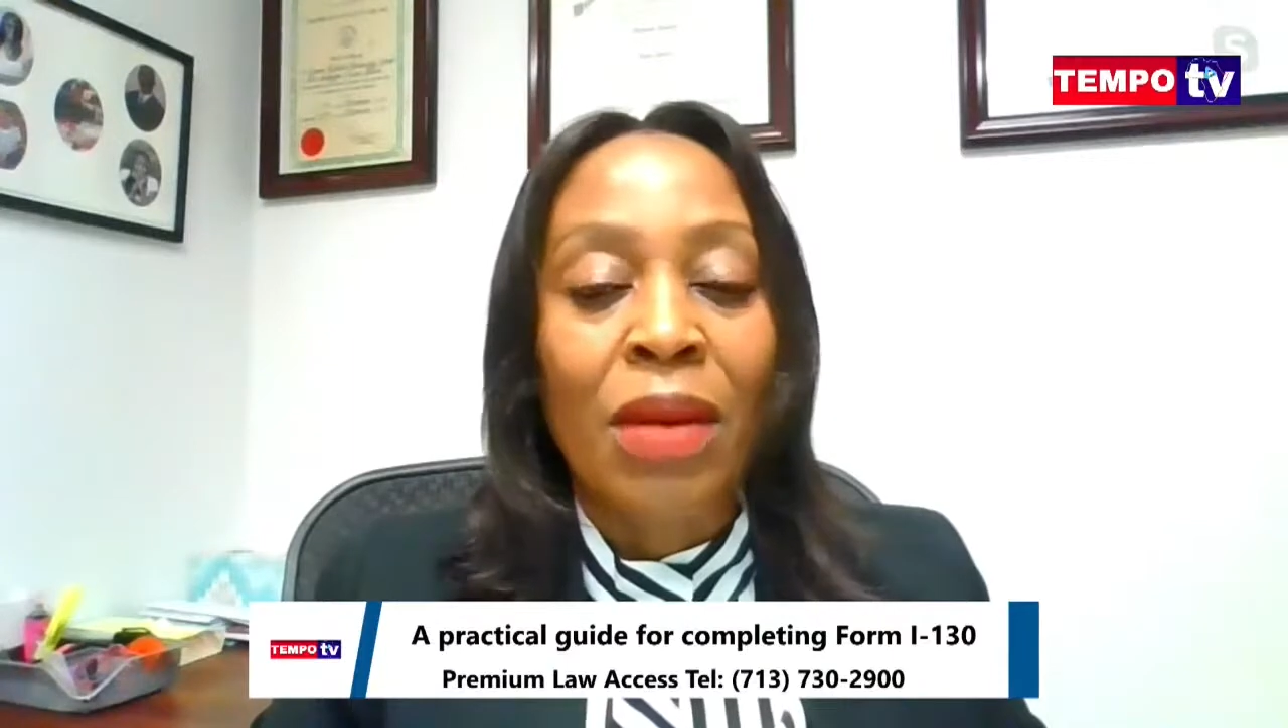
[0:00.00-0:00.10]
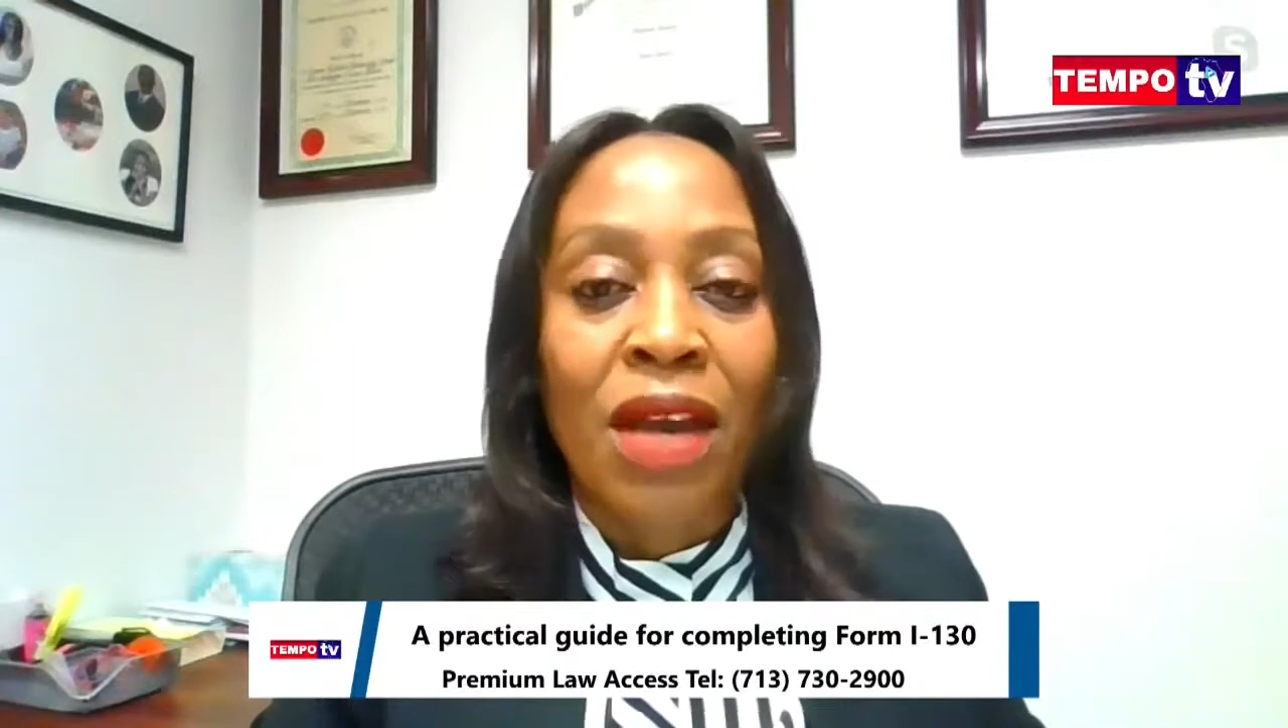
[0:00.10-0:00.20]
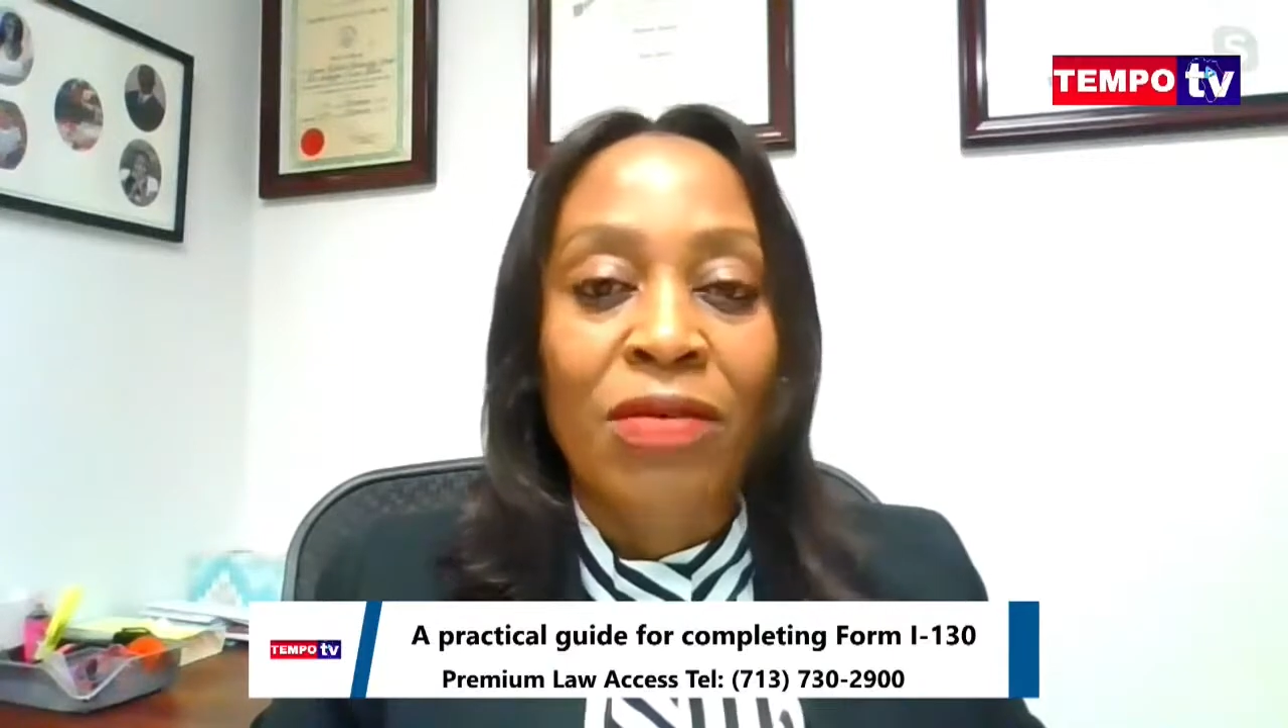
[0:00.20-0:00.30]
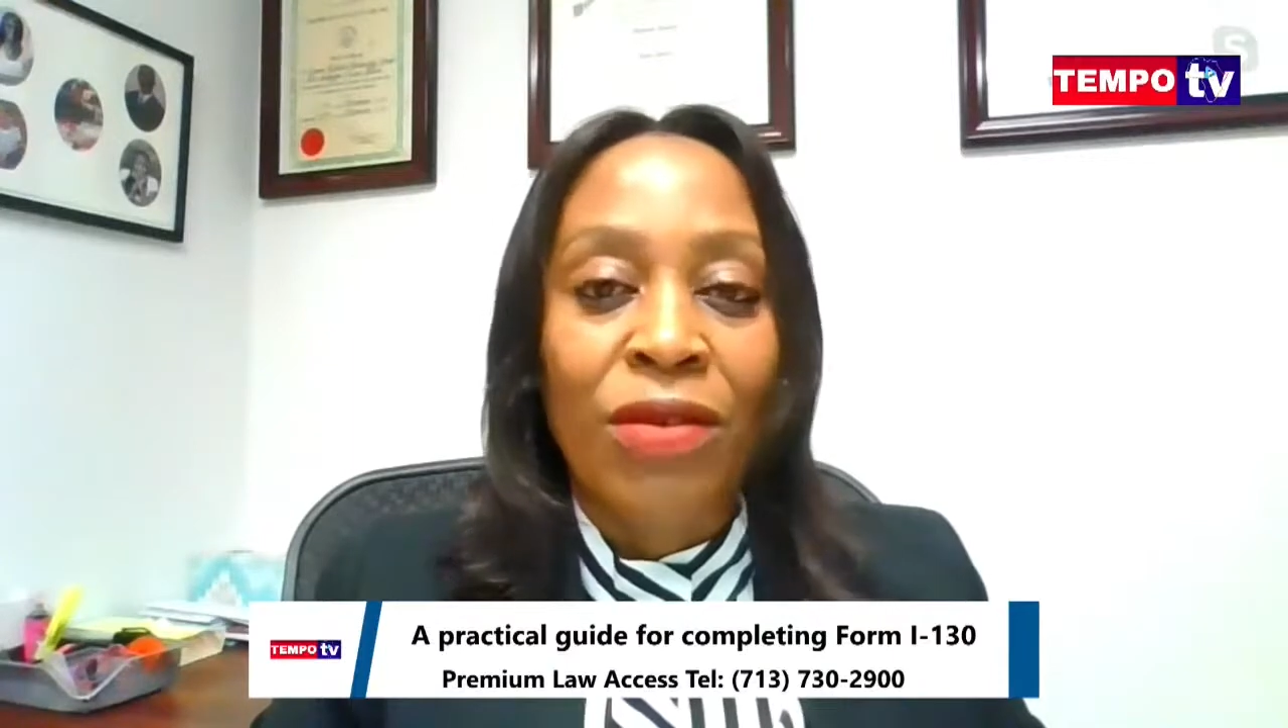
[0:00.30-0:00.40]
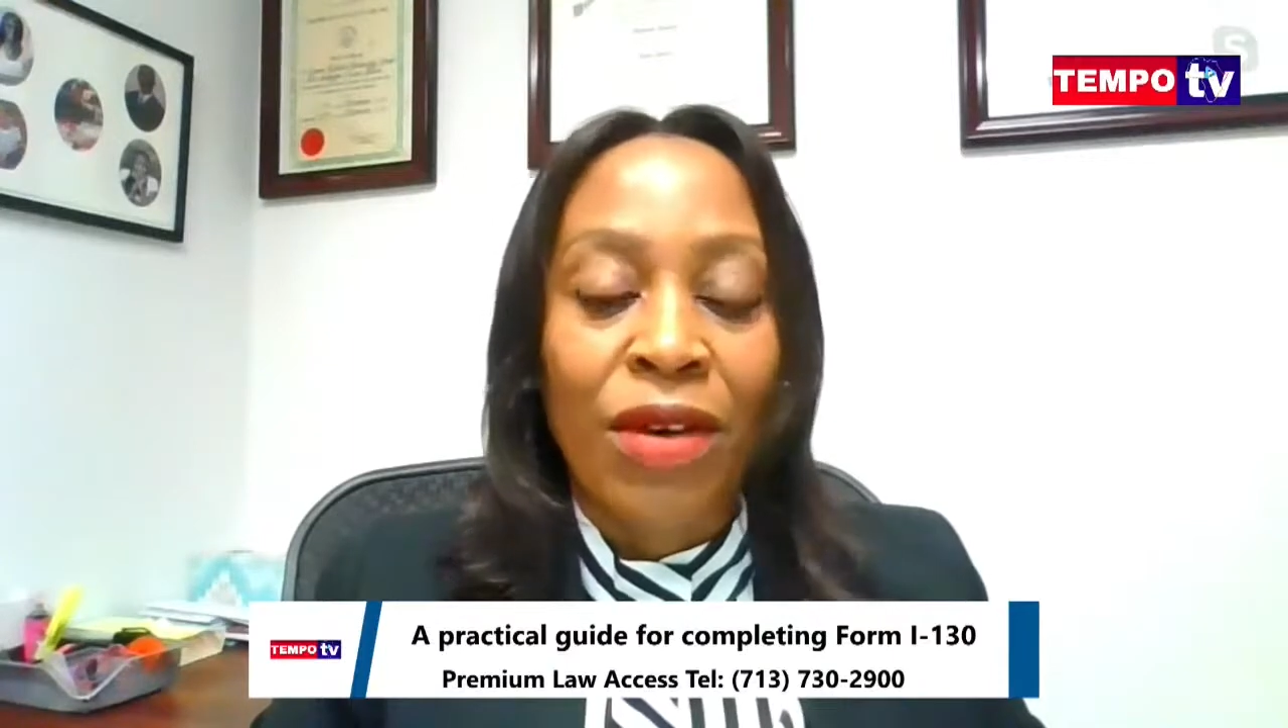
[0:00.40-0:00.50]

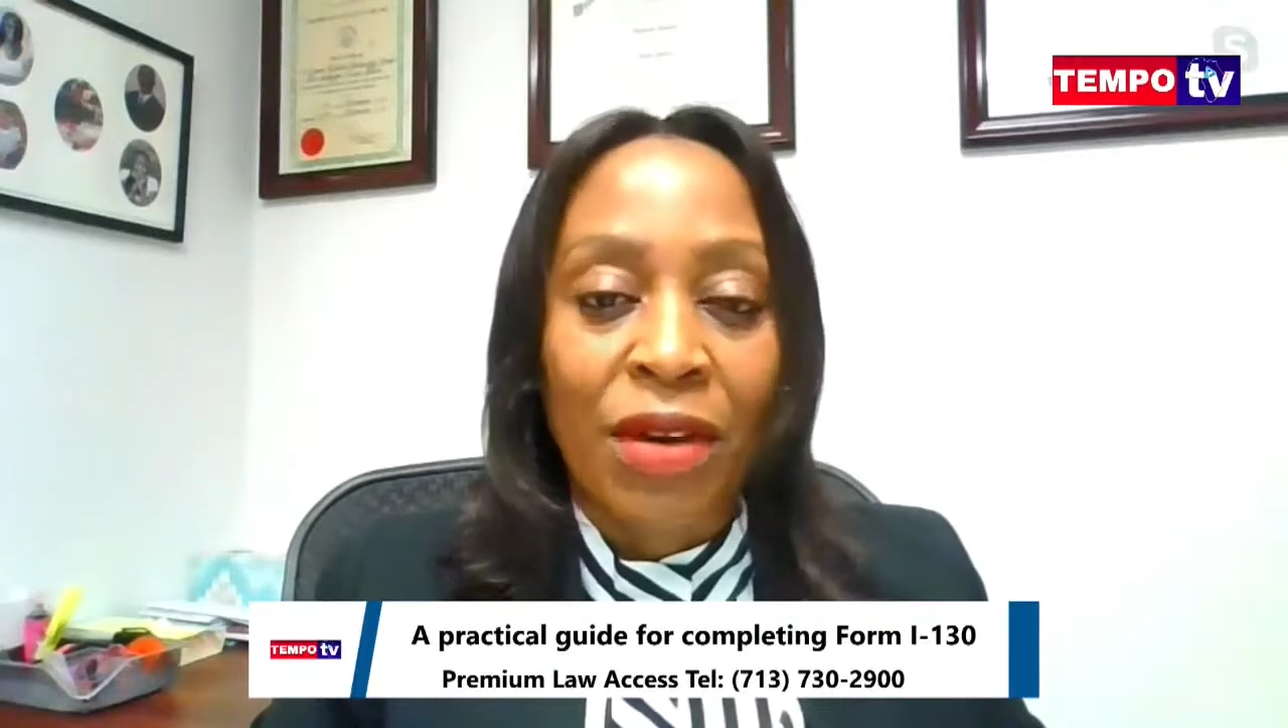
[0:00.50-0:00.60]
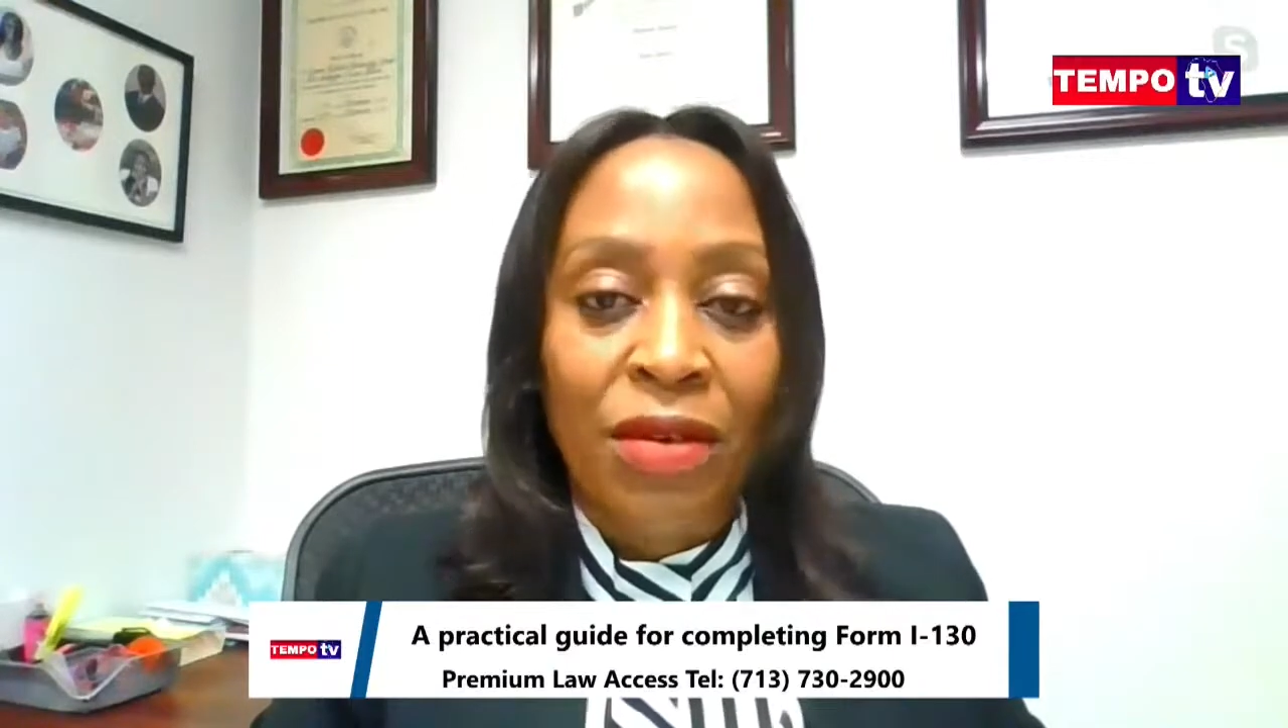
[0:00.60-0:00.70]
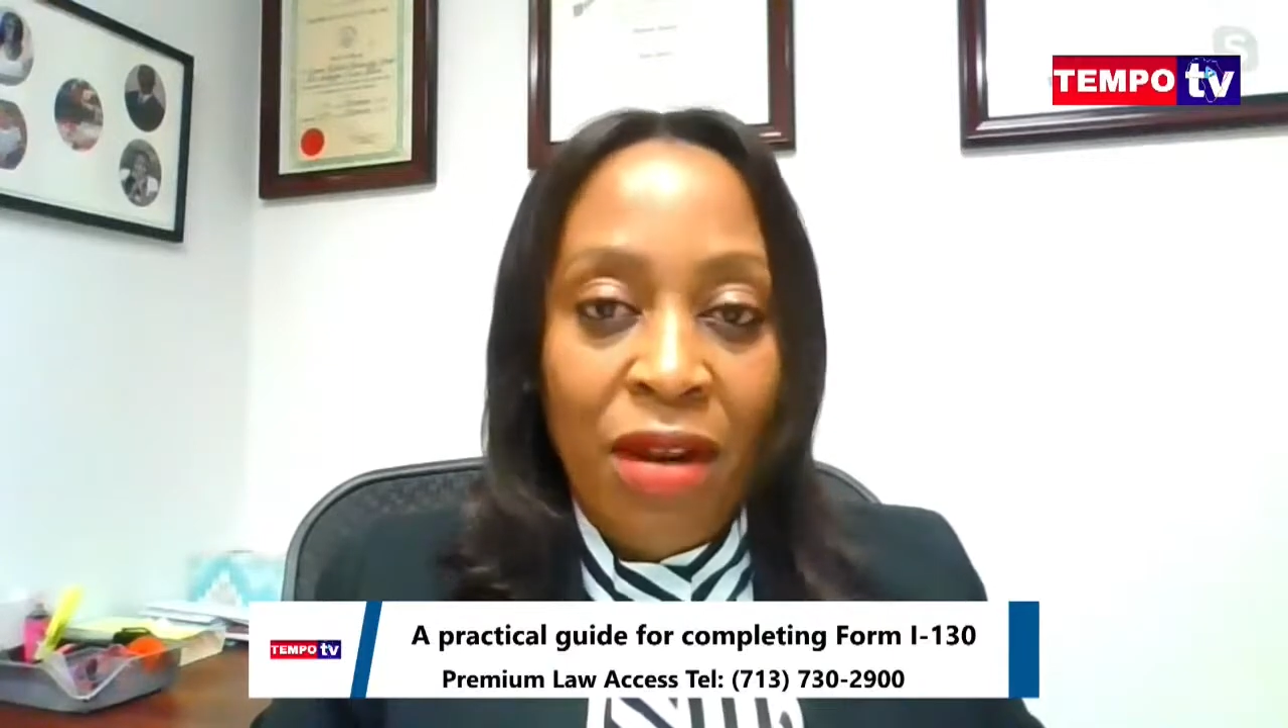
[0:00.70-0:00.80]
apply for a